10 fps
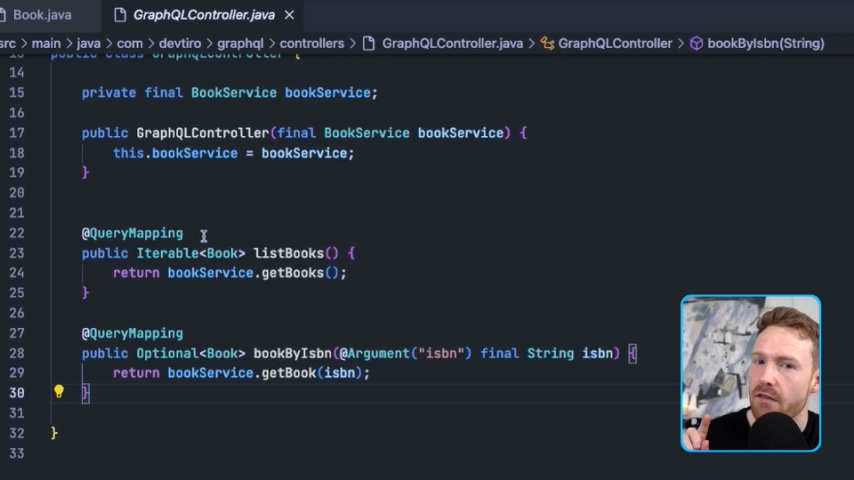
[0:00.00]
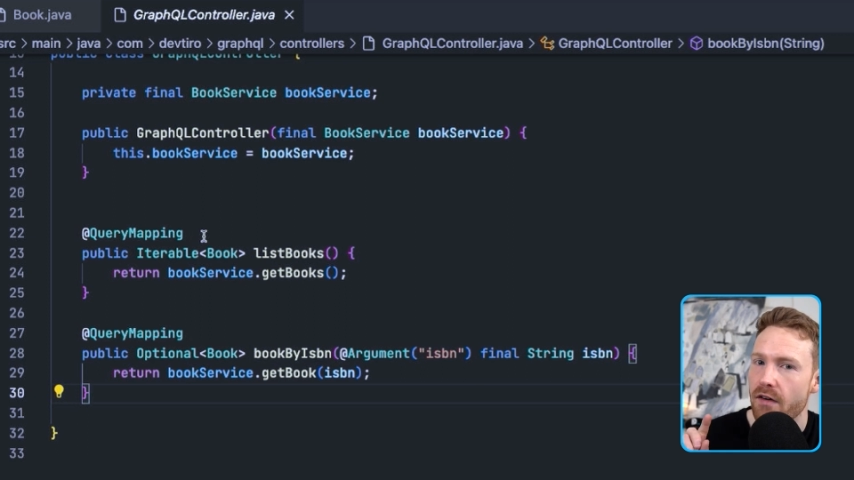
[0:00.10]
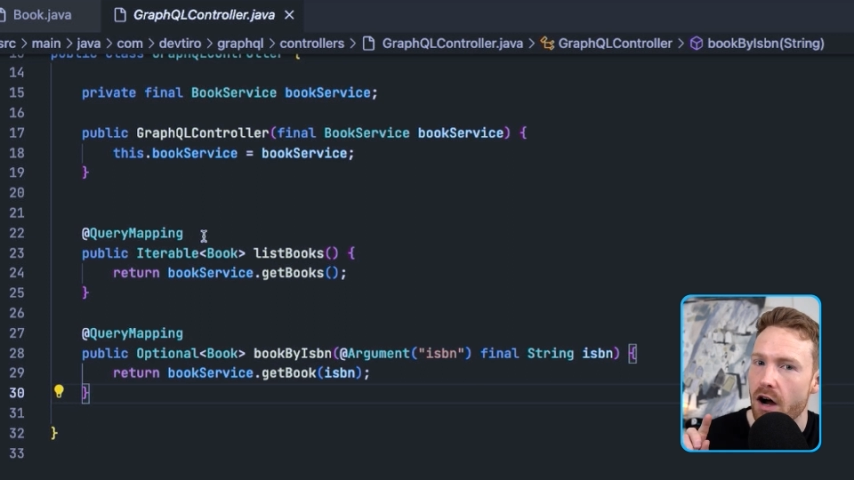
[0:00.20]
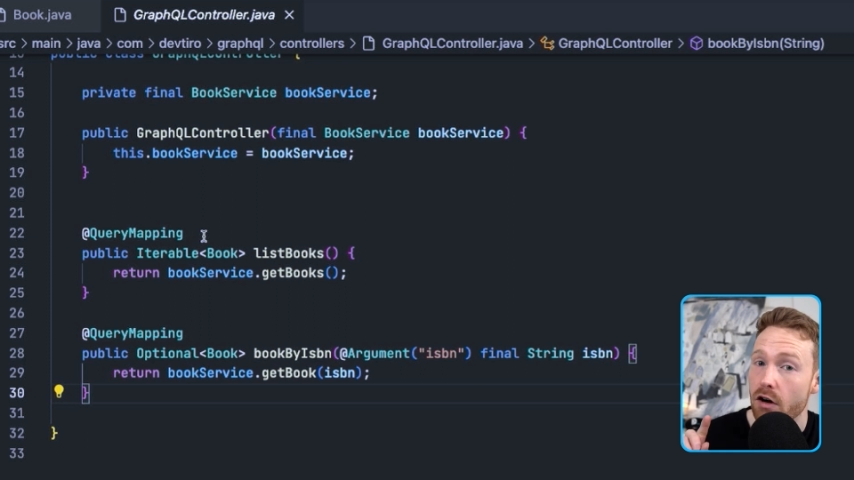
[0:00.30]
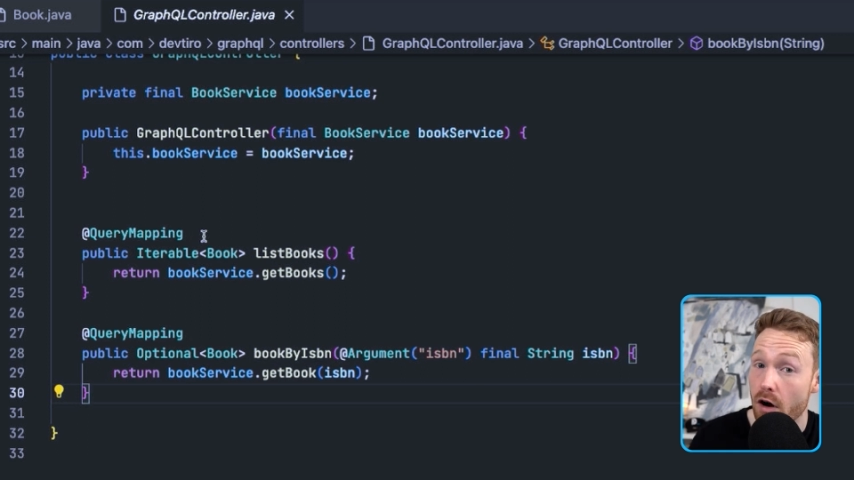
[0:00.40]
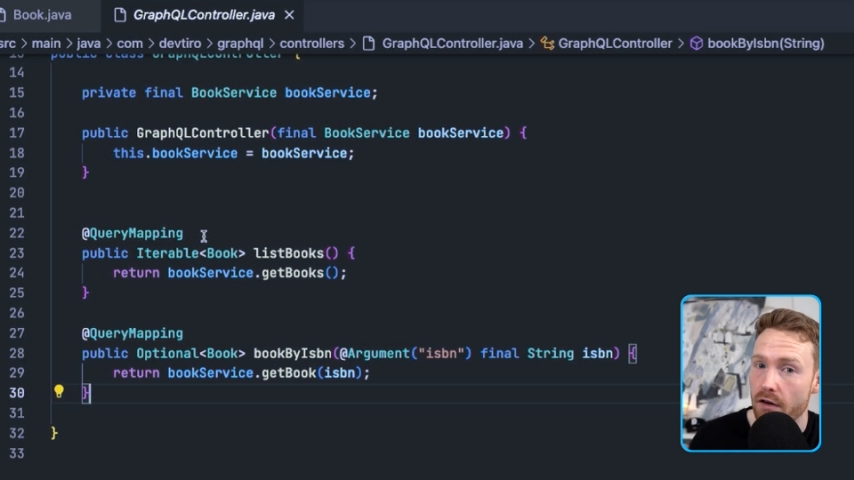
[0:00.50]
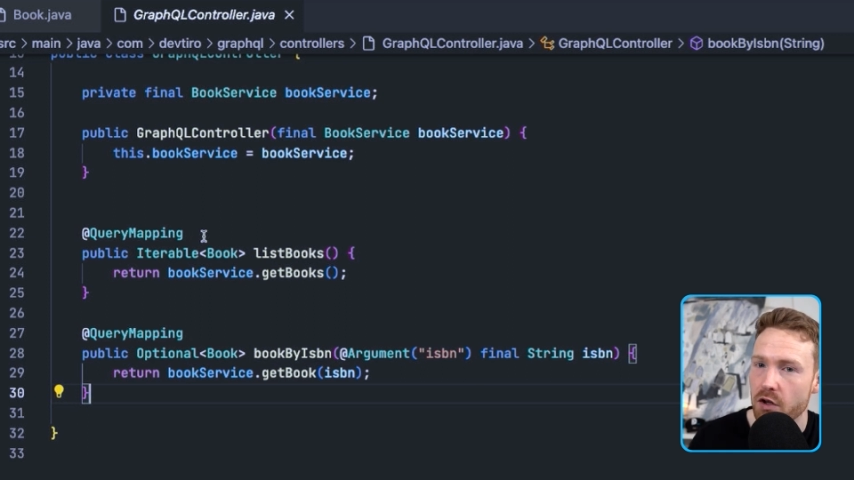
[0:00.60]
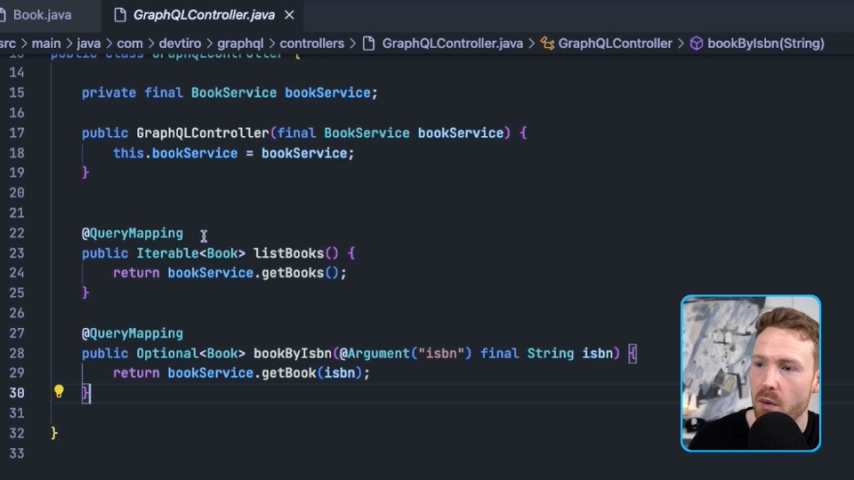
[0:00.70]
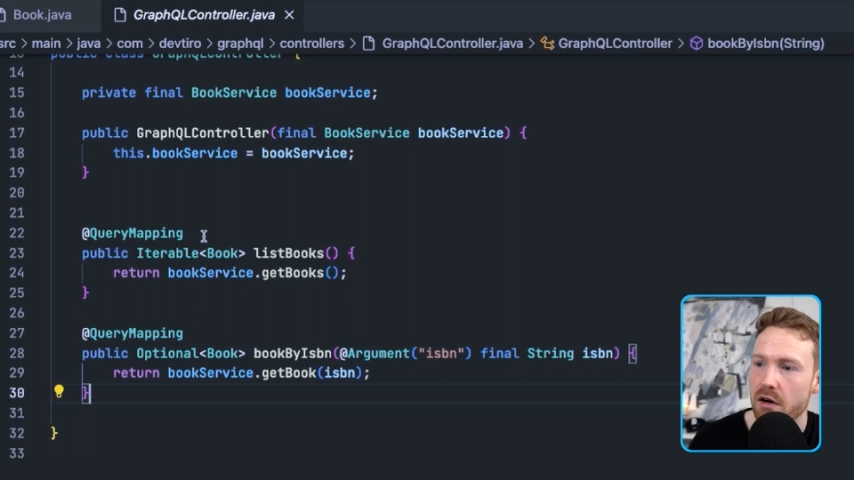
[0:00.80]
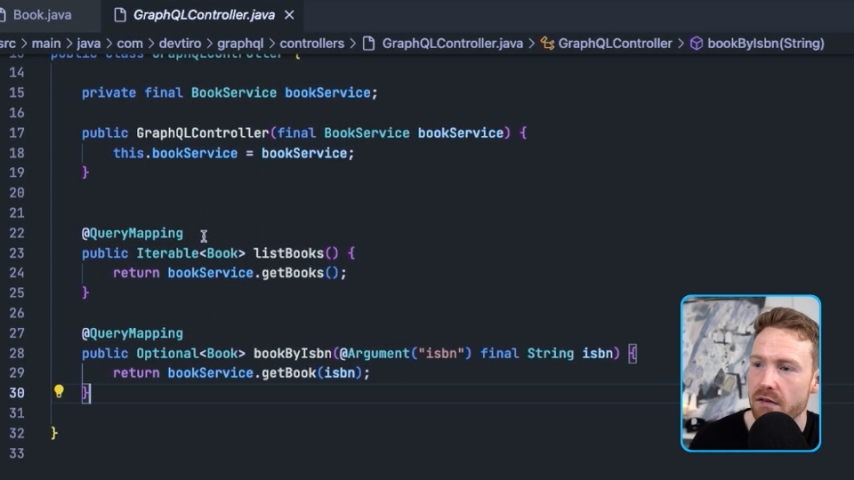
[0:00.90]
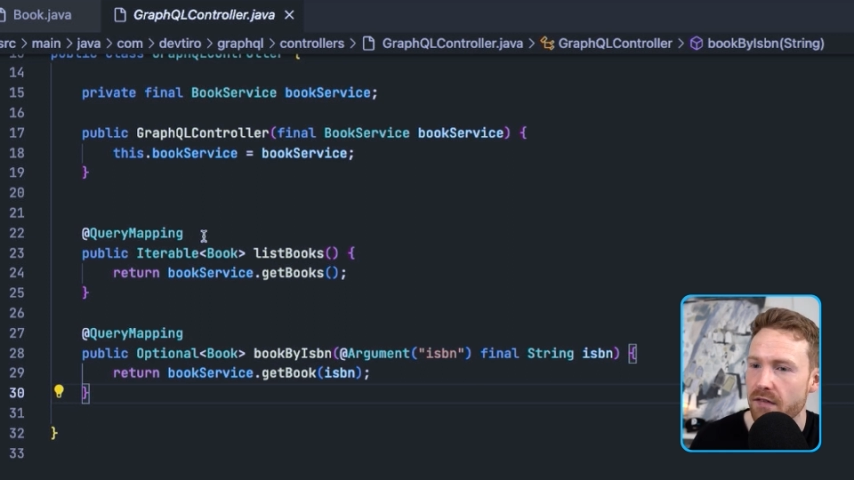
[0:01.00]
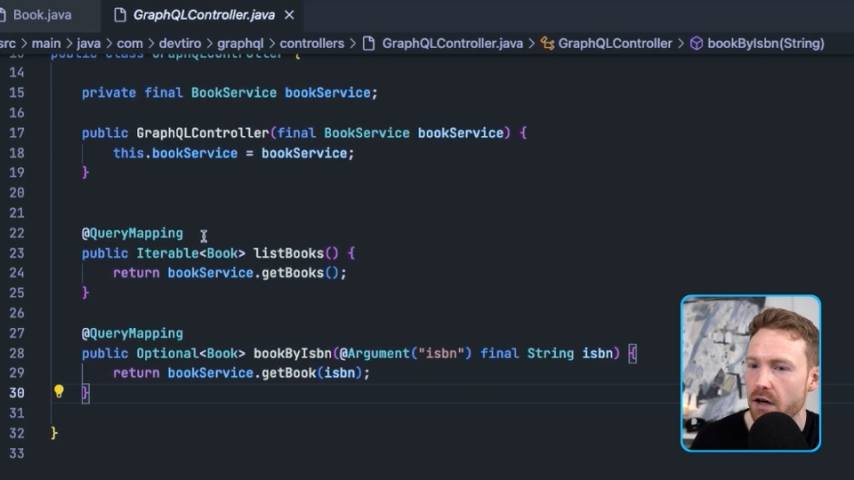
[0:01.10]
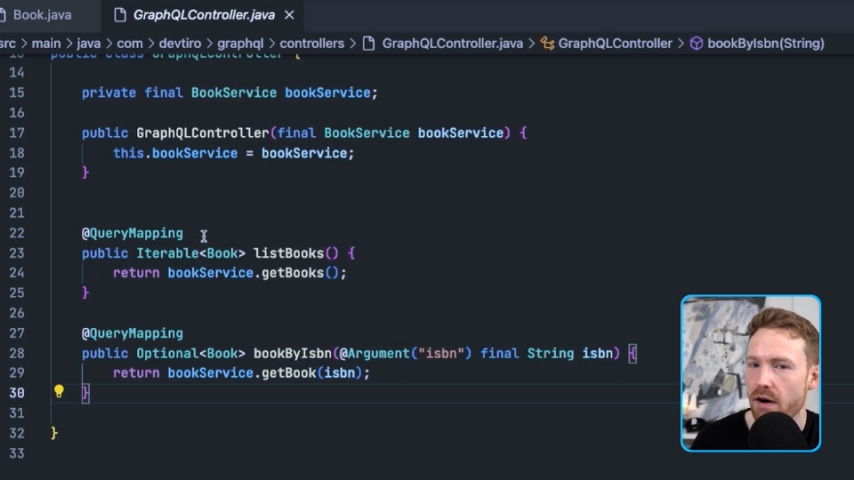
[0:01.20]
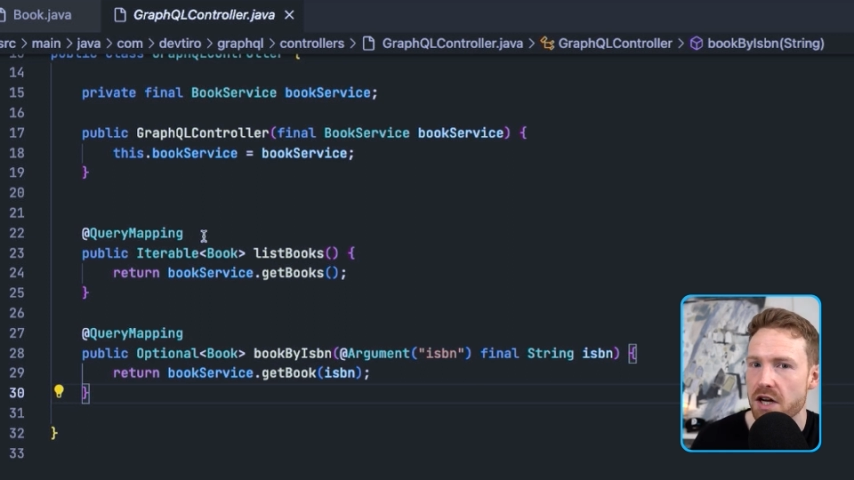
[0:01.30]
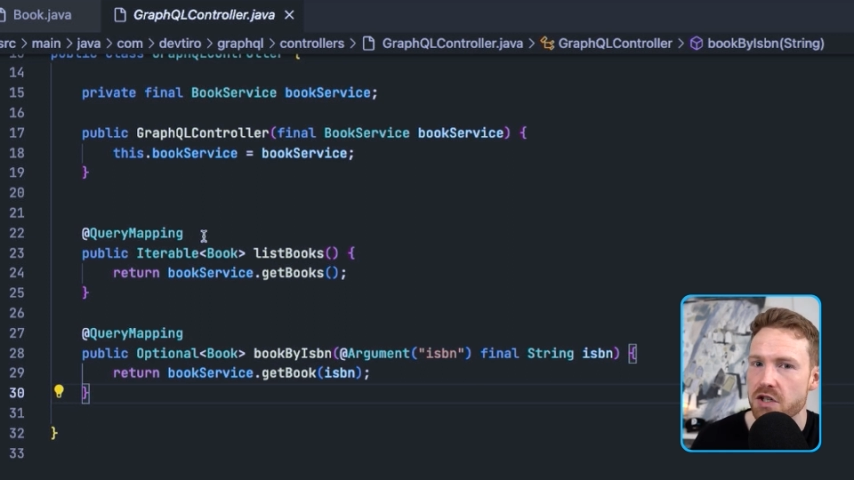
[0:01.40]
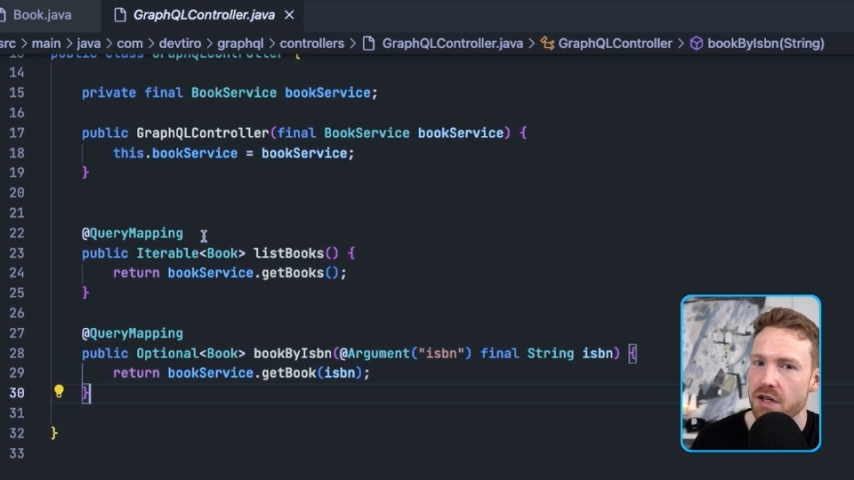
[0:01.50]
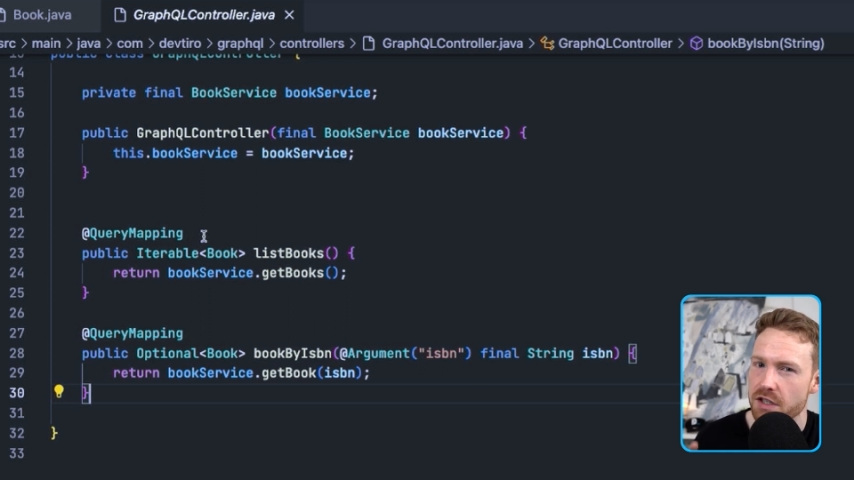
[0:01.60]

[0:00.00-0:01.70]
of our GraphQL configuration